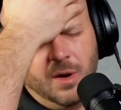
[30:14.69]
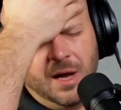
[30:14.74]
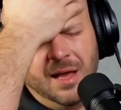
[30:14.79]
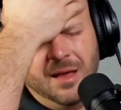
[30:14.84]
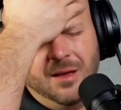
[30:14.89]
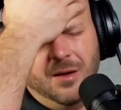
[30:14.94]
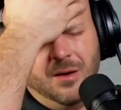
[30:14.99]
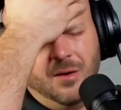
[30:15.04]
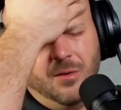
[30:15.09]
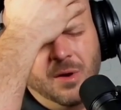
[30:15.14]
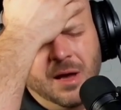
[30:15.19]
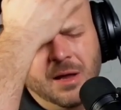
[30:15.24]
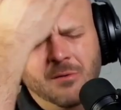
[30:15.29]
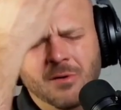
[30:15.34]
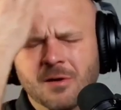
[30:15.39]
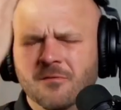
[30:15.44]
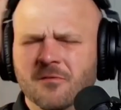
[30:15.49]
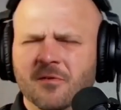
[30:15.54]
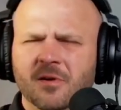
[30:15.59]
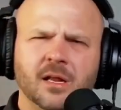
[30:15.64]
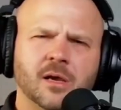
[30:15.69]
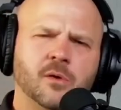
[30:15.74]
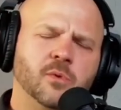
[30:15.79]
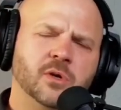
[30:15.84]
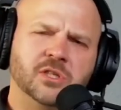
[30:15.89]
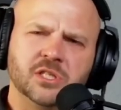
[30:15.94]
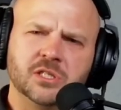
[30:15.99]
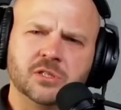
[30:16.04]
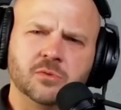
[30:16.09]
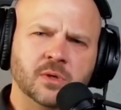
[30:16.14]
why do I feel
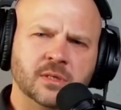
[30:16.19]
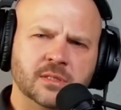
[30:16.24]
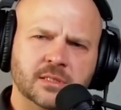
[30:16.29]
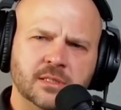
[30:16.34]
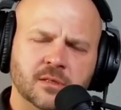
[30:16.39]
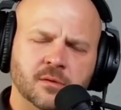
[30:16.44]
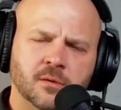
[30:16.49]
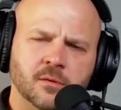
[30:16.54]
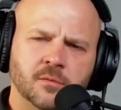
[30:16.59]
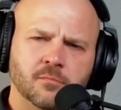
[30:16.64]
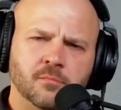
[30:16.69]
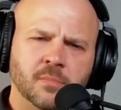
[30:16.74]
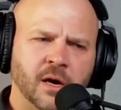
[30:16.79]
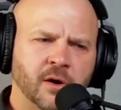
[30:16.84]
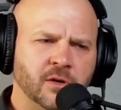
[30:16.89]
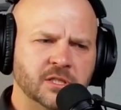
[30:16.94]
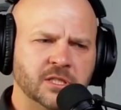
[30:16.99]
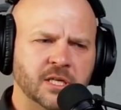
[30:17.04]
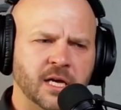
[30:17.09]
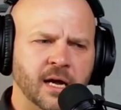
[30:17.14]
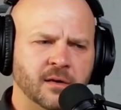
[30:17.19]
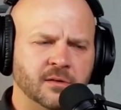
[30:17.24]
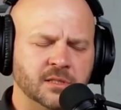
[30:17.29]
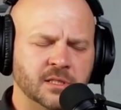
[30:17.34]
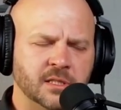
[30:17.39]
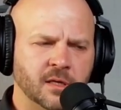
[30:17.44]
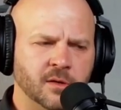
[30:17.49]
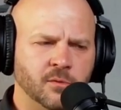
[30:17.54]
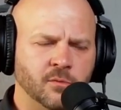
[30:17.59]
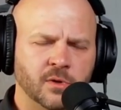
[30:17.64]
like we just went to marriage
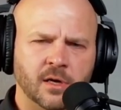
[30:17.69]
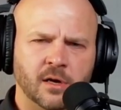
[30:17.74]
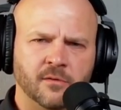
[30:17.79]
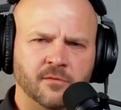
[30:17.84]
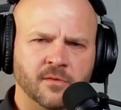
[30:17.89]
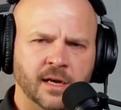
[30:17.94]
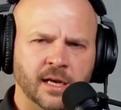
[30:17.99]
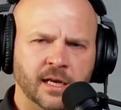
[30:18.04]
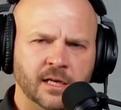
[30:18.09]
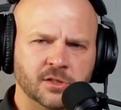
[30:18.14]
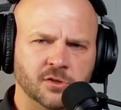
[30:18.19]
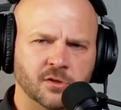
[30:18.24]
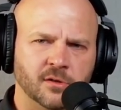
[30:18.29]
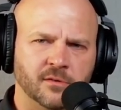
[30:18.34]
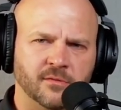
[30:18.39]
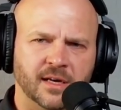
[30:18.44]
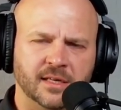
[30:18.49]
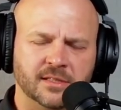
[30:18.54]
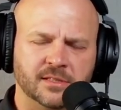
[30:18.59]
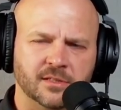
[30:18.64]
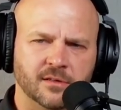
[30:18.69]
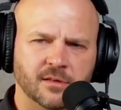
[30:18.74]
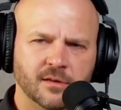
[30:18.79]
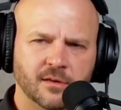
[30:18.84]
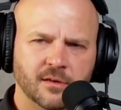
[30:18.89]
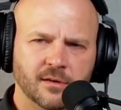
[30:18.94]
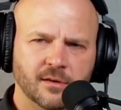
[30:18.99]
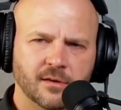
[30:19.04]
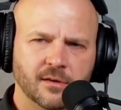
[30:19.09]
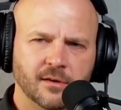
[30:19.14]
counseling with our financial
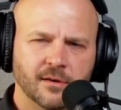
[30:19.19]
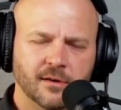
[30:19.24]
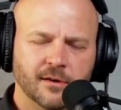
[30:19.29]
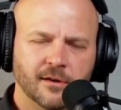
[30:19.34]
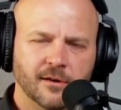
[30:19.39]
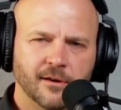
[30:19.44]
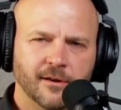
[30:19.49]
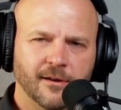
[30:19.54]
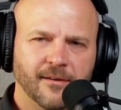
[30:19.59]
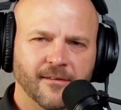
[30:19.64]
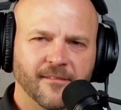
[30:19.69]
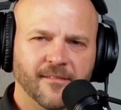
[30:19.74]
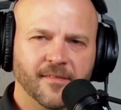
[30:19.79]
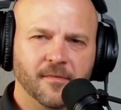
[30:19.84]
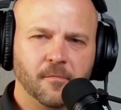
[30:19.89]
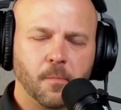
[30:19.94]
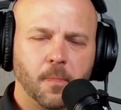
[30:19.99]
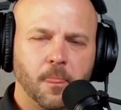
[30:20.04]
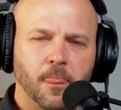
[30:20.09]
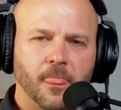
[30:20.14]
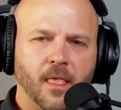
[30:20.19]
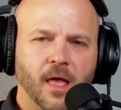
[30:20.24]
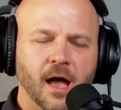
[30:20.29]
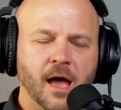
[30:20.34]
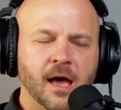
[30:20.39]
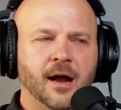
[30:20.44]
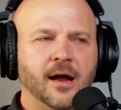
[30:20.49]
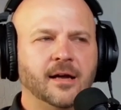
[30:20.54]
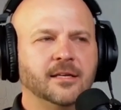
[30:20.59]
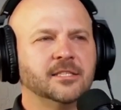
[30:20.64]
advisor?
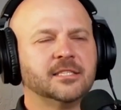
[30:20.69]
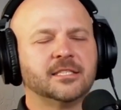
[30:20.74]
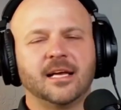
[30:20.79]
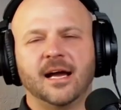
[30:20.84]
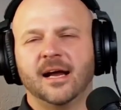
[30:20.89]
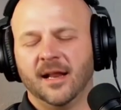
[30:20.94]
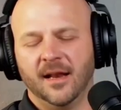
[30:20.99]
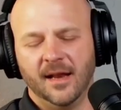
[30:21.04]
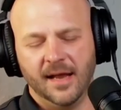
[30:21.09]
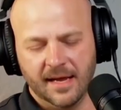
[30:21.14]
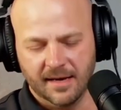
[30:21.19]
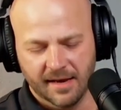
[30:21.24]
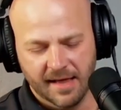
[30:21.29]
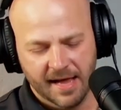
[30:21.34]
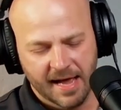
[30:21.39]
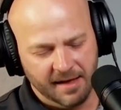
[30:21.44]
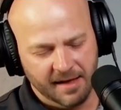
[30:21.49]
And I just kind of like